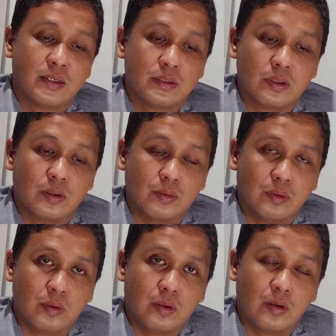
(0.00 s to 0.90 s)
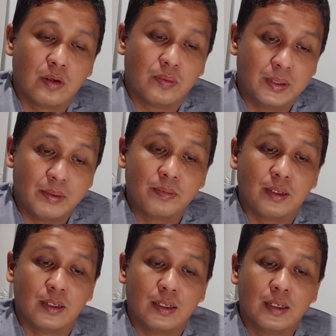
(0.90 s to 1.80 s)
So all of
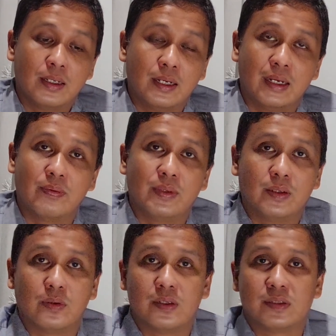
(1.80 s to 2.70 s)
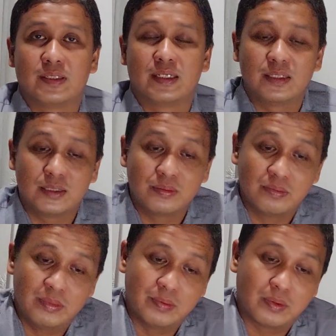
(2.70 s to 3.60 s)
them have equal status
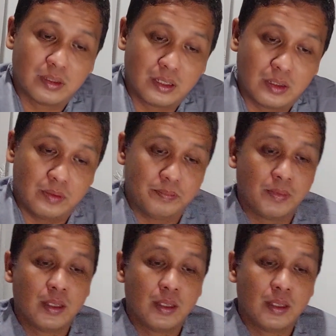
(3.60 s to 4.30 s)
before the law.